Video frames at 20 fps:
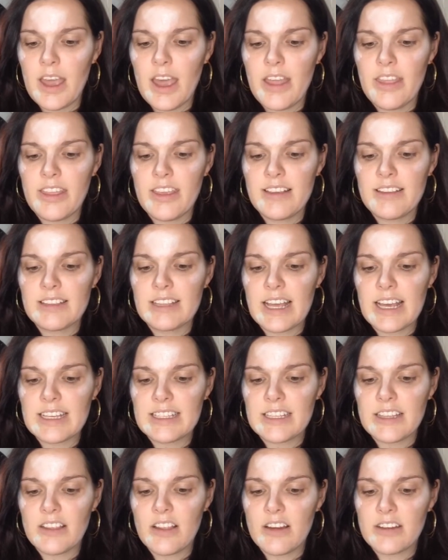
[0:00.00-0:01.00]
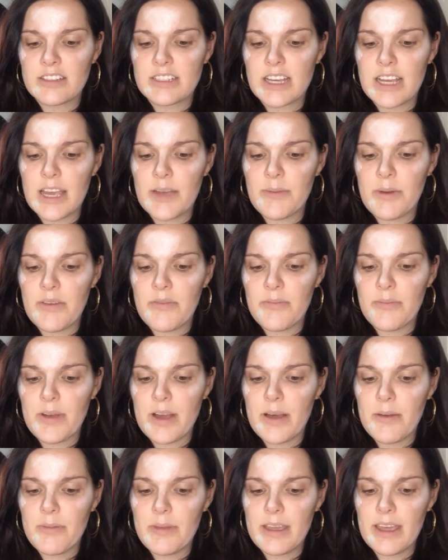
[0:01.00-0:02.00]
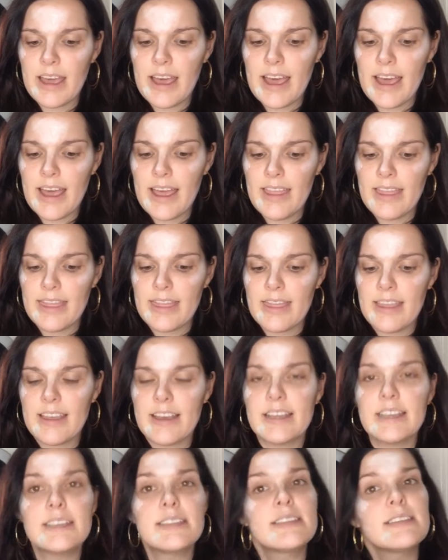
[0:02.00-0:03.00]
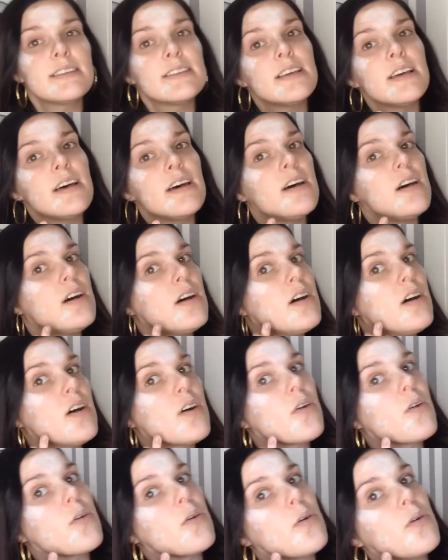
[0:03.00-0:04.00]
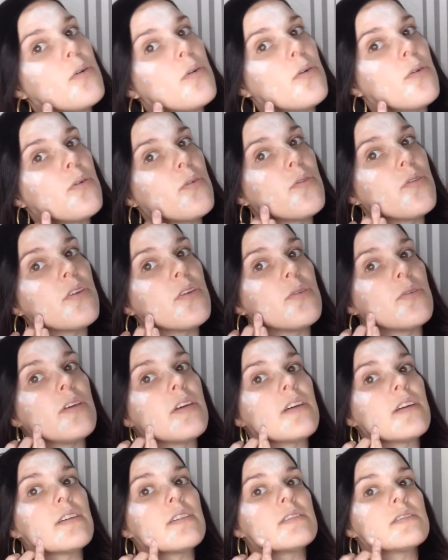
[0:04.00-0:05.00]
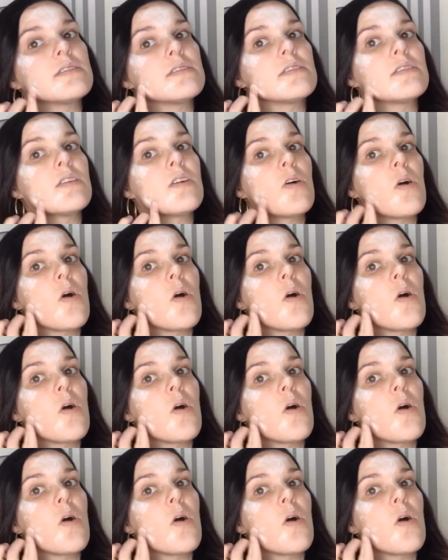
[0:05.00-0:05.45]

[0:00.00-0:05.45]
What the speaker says: And these last a long time. I've probably had this a few years.